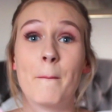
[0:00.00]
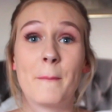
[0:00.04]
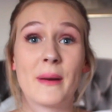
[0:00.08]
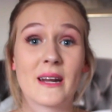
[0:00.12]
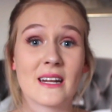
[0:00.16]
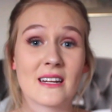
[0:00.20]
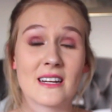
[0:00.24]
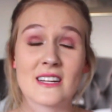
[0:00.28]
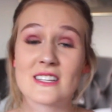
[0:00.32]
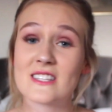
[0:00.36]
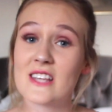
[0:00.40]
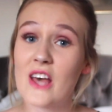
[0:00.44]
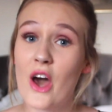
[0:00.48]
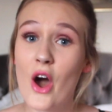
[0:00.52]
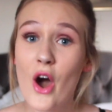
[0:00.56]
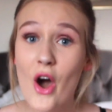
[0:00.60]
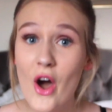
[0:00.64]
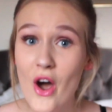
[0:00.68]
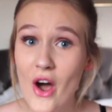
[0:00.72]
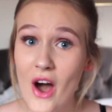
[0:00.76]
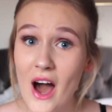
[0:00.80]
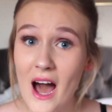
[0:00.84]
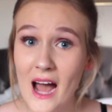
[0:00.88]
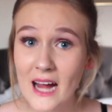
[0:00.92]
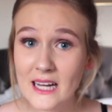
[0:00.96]
but it is
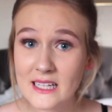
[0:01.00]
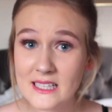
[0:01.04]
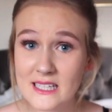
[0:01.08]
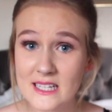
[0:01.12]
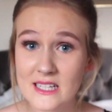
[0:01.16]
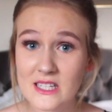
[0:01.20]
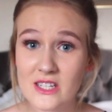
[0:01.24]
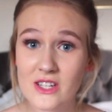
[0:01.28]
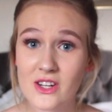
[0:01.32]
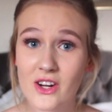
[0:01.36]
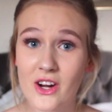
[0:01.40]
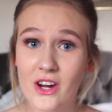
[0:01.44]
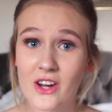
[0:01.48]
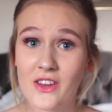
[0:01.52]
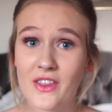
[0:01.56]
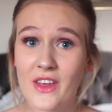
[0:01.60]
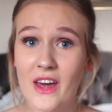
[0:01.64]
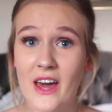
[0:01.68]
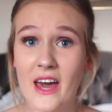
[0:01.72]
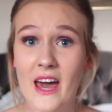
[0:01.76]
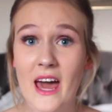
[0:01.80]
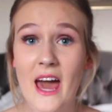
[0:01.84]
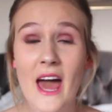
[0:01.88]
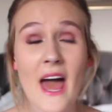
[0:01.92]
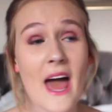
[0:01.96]
her idea to go
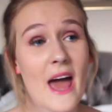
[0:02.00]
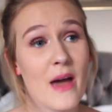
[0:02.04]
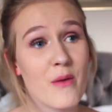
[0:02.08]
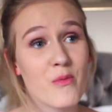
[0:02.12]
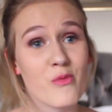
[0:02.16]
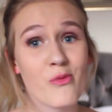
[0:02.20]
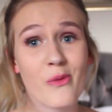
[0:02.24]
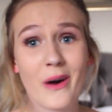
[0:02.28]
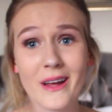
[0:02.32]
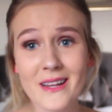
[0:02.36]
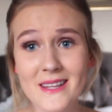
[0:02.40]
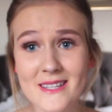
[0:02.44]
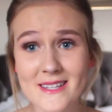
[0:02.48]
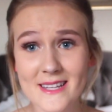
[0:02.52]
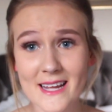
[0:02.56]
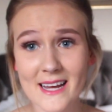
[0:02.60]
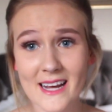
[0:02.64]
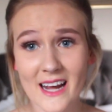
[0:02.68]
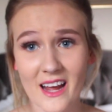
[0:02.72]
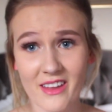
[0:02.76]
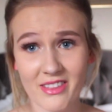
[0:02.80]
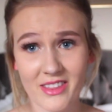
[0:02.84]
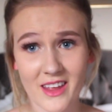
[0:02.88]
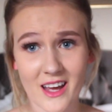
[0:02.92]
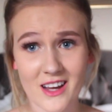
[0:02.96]
there and once they
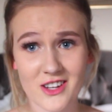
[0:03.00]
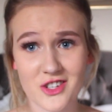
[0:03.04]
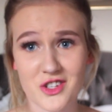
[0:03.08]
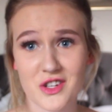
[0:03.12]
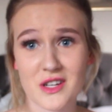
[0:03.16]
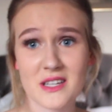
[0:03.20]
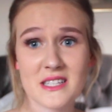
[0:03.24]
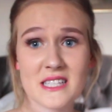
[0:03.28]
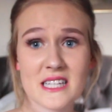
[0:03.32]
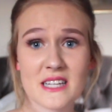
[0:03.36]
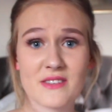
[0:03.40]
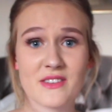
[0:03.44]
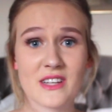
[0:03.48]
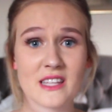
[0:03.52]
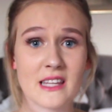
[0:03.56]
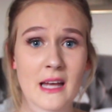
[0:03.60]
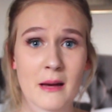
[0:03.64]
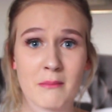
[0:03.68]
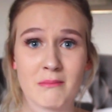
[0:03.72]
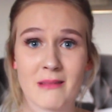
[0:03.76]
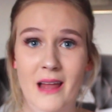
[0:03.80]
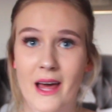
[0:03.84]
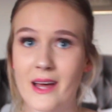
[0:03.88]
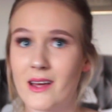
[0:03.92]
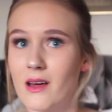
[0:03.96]
get there she's giving
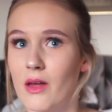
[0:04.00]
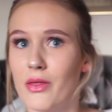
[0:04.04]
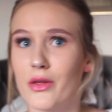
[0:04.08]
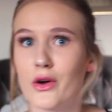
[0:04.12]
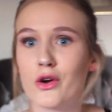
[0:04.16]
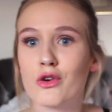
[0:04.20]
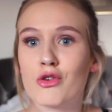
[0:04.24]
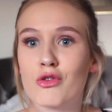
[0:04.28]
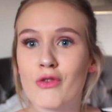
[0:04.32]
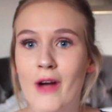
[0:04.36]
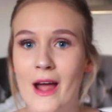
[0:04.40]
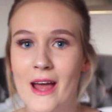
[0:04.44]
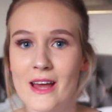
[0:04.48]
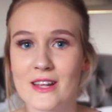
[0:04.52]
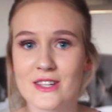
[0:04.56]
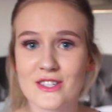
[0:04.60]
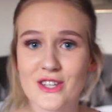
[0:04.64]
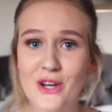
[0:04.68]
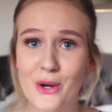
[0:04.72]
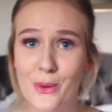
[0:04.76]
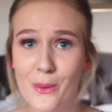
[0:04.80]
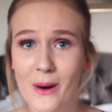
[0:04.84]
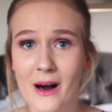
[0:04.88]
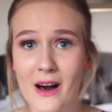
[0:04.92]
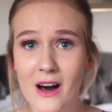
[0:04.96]
them like the grand
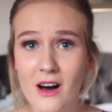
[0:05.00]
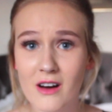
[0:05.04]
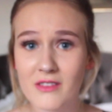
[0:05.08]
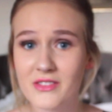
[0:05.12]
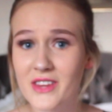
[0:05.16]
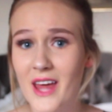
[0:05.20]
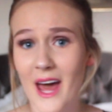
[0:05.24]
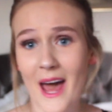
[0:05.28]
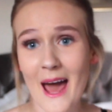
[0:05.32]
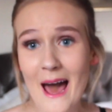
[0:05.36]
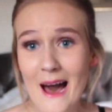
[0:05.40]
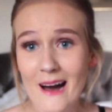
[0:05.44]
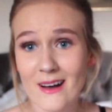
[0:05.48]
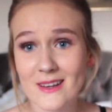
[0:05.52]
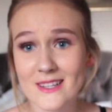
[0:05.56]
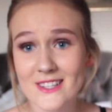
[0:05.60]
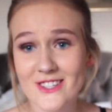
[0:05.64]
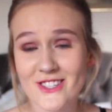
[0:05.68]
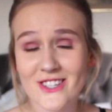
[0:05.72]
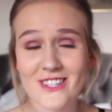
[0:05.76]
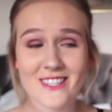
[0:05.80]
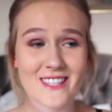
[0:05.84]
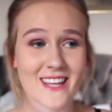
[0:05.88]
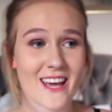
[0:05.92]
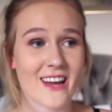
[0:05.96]
tour of the
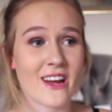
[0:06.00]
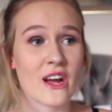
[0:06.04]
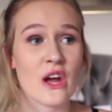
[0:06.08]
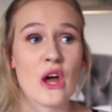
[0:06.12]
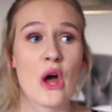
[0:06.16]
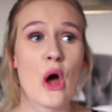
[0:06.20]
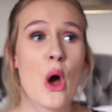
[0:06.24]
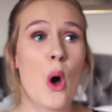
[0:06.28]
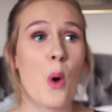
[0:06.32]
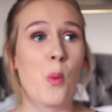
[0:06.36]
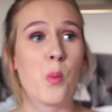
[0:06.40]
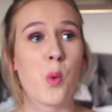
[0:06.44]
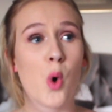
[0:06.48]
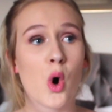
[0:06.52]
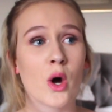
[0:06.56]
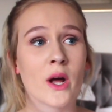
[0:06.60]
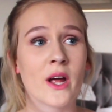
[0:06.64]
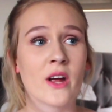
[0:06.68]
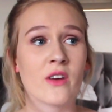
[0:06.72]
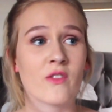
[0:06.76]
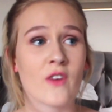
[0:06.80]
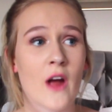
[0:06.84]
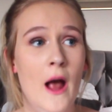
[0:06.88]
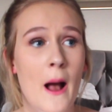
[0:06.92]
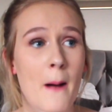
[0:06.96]
house she's like
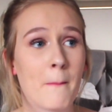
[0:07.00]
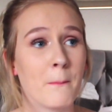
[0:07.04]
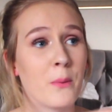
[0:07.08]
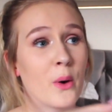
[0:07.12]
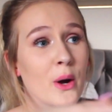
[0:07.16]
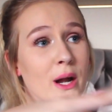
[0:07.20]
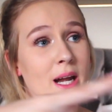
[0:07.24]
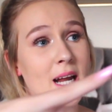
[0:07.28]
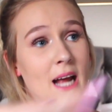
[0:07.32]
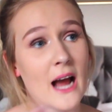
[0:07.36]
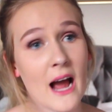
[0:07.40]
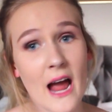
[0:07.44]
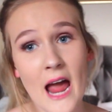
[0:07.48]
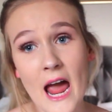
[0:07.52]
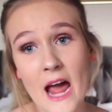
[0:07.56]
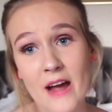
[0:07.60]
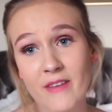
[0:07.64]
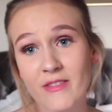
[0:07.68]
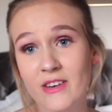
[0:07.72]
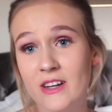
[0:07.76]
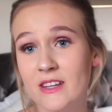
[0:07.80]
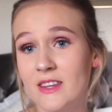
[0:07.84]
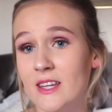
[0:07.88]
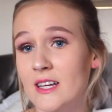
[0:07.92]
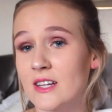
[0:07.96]
walking around pointing out
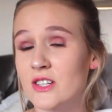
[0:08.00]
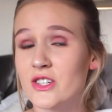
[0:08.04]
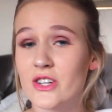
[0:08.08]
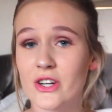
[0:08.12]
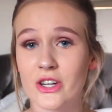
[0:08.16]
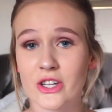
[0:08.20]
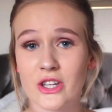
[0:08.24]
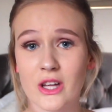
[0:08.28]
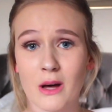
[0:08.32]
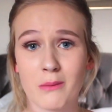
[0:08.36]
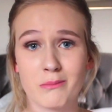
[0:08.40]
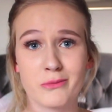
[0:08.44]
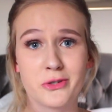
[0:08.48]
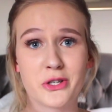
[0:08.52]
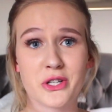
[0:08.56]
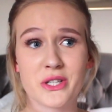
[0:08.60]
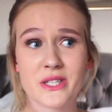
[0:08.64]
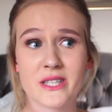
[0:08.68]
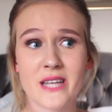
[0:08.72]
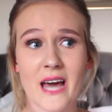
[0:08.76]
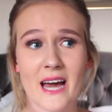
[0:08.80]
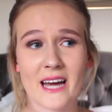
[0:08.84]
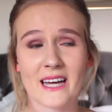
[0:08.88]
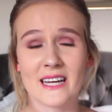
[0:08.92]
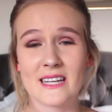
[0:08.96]
everything to them
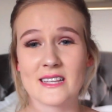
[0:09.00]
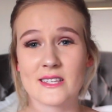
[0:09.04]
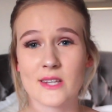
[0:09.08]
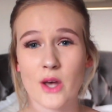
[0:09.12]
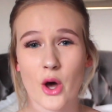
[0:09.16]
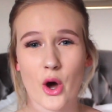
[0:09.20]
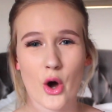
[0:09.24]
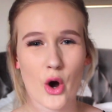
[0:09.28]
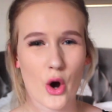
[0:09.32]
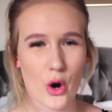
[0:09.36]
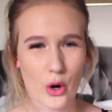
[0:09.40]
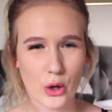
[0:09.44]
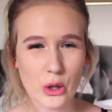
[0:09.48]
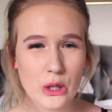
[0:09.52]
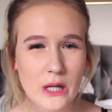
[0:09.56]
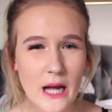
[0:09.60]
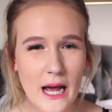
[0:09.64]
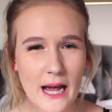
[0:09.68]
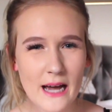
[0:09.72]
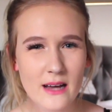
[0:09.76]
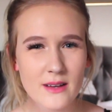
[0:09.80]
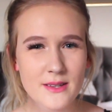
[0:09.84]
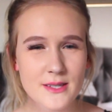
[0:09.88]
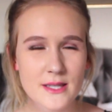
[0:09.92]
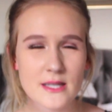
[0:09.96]
just like it's her own
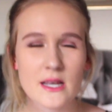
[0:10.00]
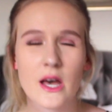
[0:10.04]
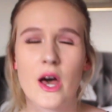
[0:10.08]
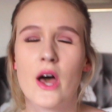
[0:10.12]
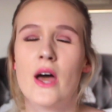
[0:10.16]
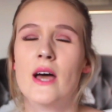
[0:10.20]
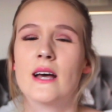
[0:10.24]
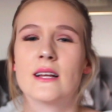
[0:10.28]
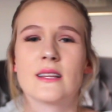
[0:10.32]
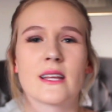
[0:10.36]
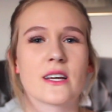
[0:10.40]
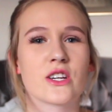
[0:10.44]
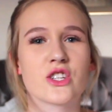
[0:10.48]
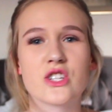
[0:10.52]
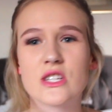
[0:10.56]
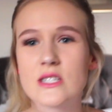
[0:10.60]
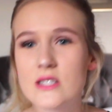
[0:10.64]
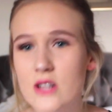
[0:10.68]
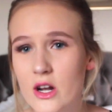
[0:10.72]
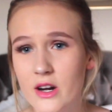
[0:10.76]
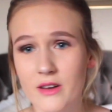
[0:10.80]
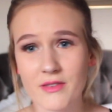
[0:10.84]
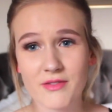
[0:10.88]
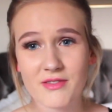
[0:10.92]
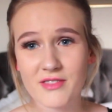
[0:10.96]
house like
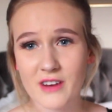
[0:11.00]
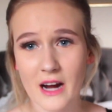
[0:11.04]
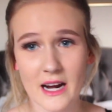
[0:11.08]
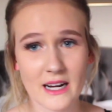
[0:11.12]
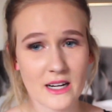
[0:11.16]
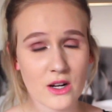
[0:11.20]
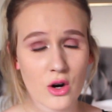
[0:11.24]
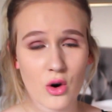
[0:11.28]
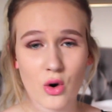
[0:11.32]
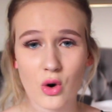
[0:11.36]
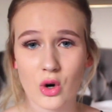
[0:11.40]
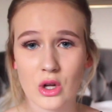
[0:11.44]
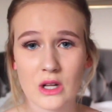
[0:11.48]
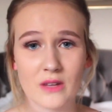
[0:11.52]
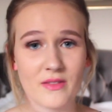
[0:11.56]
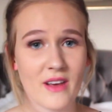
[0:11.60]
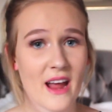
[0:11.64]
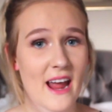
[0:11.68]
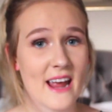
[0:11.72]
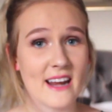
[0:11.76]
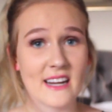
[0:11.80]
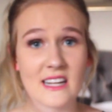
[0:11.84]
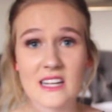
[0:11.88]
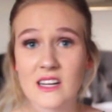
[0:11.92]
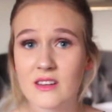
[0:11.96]
she's not afraid at all of
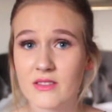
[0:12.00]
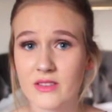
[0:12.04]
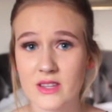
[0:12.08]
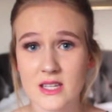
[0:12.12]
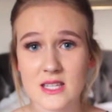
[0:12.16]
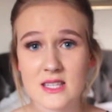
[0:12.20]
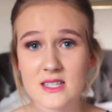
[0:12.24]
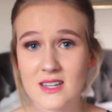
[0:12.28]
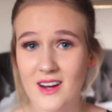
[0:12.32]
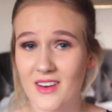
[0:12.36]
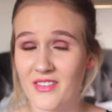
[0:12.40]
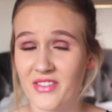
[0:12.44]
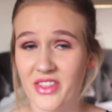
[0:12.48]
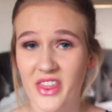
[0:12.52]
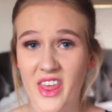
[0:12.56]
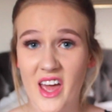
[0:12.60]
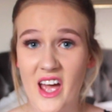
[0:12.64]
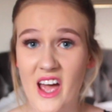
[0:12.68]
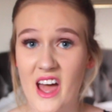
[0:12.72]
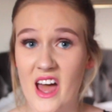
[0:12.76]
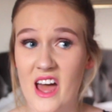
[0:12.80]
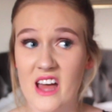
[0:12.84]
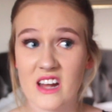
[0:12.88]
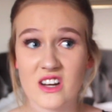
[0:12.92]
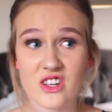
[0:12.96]
any of the stuff there
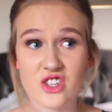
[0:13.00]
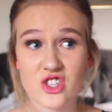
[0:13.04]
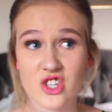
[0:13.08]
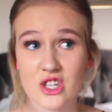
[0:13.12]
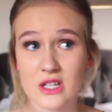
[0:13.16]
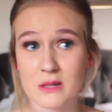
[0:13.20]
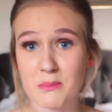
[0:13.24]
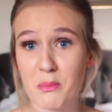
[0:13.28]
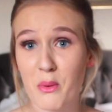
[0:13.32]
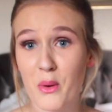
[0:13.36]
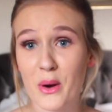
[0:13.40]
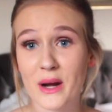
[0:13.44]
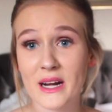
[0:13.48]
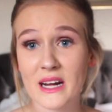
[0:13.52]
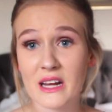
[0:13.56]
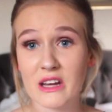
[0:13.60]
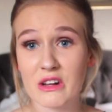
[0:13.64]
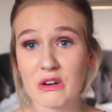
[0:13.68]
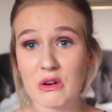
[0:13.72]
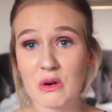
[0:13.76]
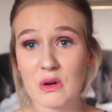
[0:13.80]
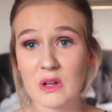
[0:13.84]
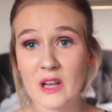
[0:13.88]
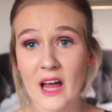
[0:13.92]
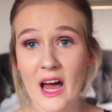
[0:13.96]
and is just pointing
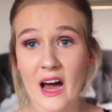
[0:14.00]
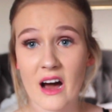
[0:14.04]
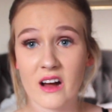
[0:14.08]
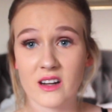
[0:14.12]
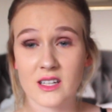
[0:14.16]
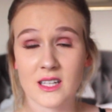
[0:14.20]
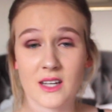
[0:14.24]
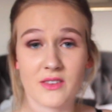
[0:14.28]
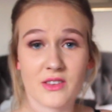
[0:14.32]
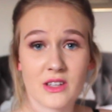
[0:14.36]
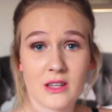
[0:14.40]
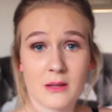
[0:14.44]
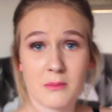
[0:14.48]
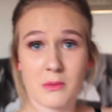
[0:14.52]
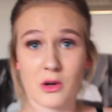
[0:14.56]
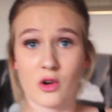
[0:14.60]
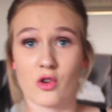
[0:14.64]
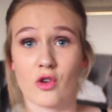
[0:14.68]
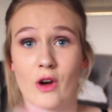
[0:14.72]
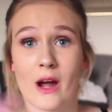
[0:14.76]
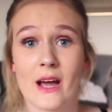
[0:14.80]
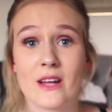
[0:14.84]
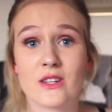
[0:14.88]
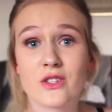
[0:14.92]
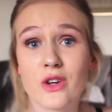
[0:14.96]
it all out giving them a
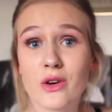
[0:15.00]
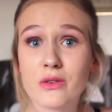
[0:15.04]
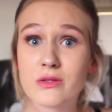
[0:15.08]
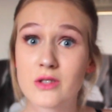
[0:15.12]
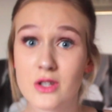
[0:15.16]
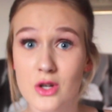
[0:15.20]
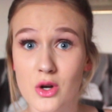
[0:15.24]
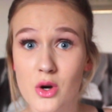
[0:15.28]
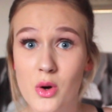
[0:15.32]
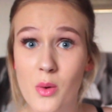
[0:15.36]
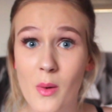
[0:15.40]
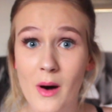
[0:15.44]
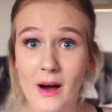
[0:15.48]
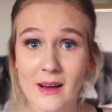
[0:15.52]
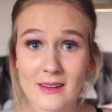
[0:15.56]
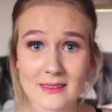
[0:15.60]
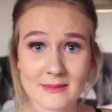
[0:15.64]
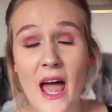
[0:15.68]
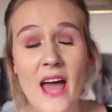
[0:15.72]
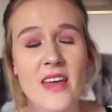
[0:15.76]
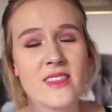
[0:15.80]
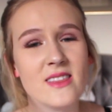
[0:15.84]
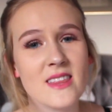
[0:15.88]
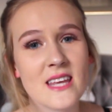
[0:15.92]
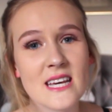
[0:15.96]
grand old tour
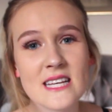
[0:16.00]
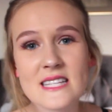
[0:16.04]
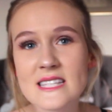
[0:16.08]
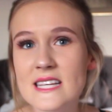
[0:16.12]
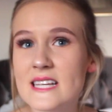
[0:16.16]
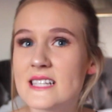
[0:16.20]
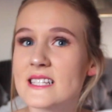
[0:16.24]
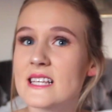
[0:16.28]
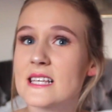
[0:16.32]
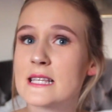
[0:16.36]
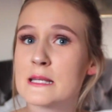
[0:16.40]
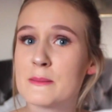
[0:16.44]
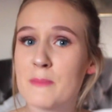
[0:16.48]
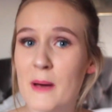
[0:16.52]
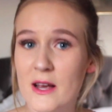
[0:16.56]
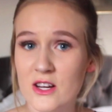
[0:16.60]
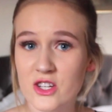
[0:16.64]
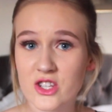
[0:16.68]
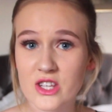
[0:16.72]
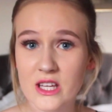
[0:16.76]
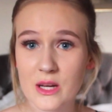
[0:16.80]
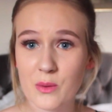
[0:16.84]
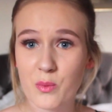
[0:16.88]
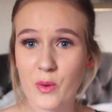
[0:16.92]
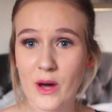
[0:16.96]
and this is
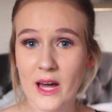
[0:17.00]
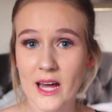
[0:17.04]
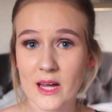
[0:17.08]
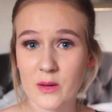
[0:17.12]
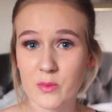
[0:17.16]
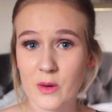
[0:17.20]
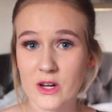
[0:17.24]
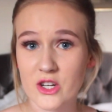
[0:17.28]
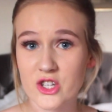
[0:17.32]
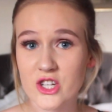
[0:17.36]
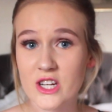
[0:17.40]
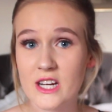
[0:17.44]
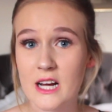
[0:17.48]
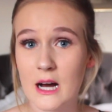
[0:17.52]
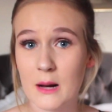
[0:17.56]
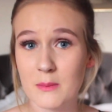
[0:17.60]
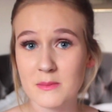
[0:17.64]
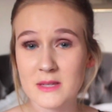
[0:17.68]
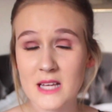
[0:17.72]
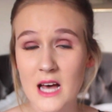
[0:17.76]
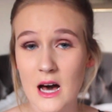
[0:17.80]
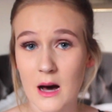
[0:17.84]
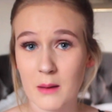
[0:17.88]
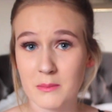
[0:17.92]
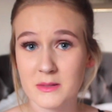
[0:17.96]
especially weird when she
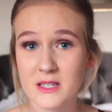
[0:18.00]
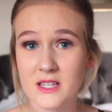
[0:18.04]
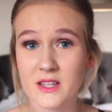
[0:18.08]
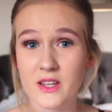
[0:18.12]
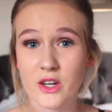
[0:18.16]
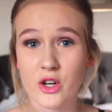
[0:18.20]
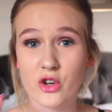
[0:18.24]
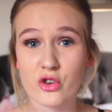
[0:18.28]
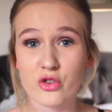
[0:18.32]
comes up to the